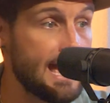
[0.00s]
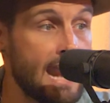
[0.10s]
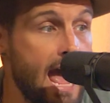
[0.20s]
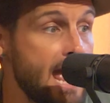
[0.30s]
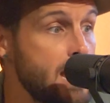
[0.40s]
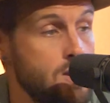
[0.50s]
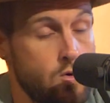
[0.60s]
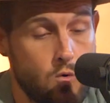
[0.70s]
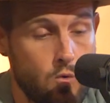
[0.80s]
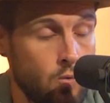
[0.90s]
and I
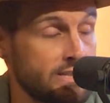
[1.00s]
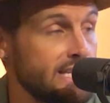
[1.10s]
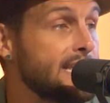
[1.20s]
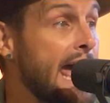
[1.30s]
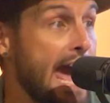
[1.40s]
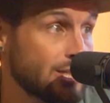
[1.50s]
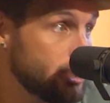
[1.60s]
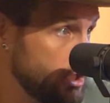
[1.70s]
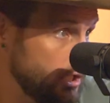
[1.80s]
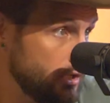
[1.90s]
was
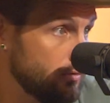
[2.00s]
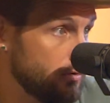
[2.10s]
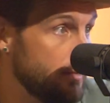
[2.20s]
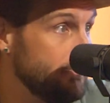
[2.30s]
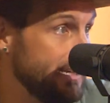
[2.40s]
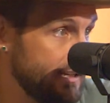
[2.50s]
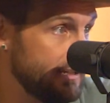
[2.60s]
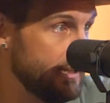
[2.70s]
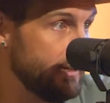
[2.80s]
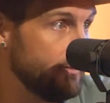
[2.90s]
attached to you
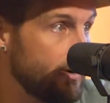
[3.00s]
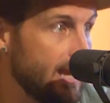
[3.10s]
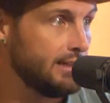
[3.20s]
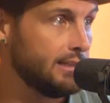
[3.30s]
immediately, right?